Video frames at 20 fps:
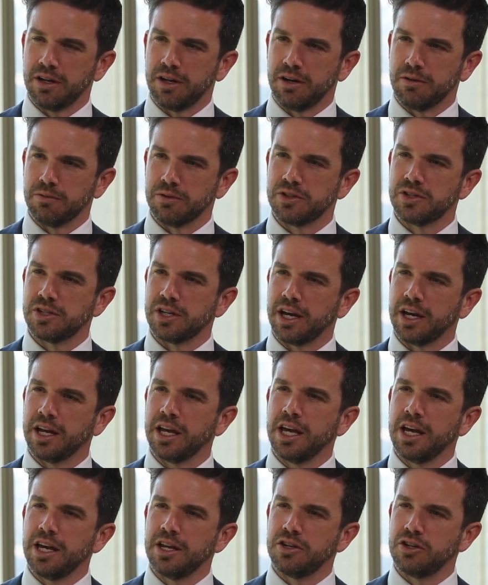I would say.
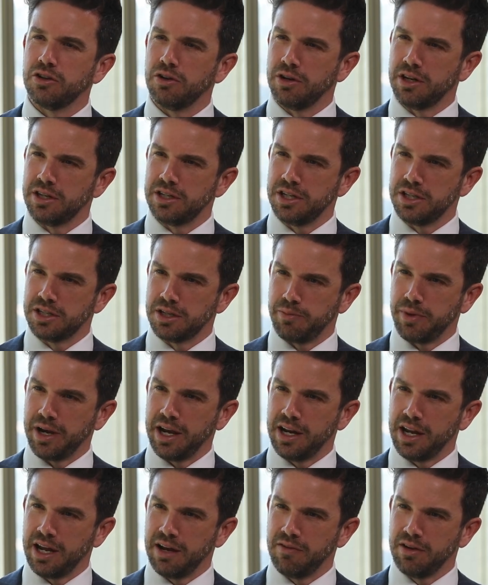Do you
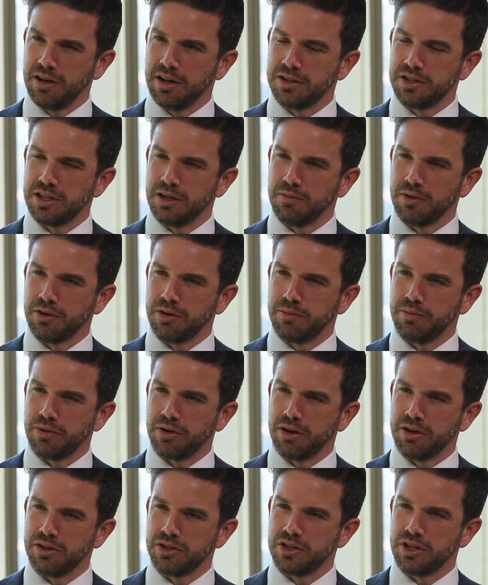anticipate having a similar
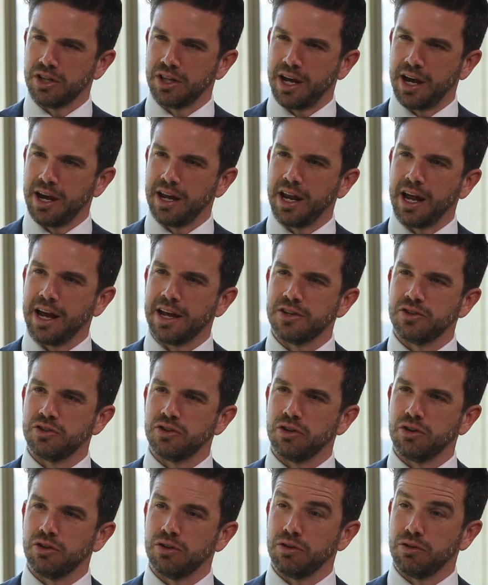approach to that as
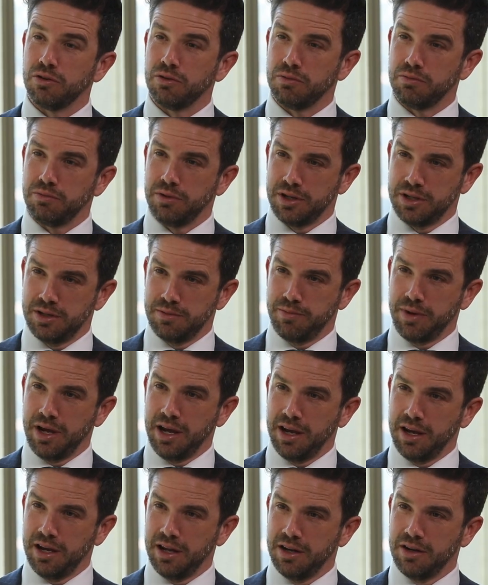you
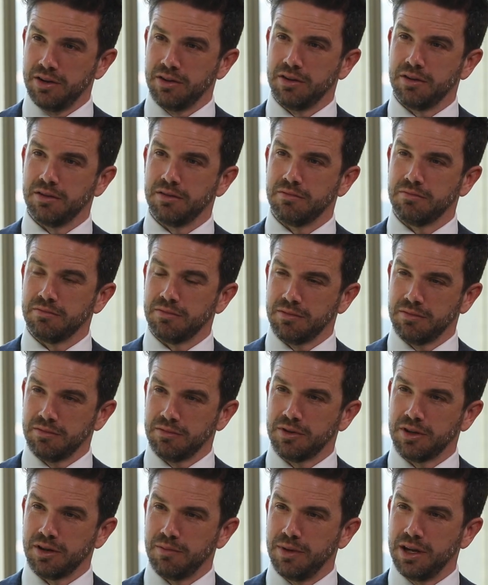expand and
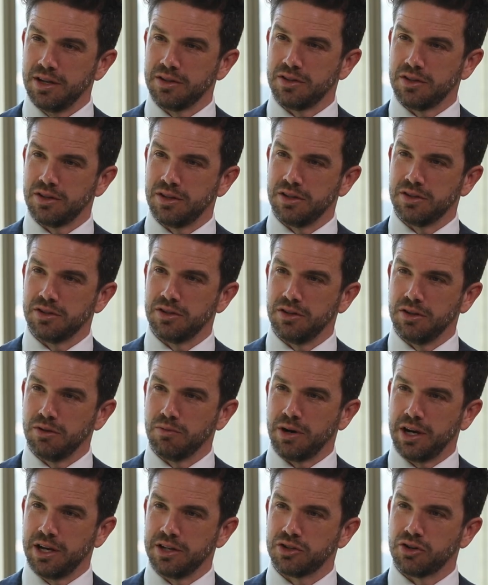commence this new
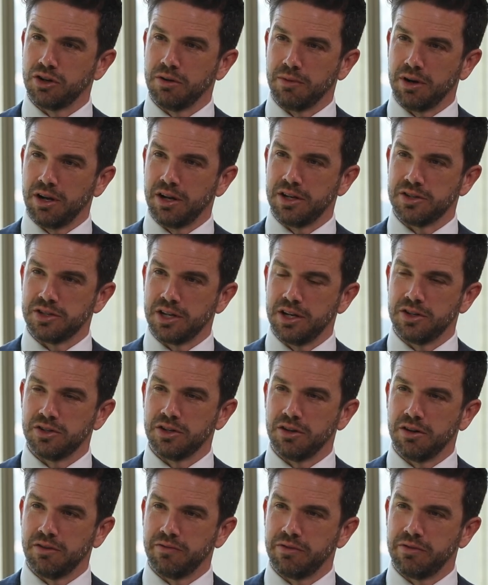wage criminalisation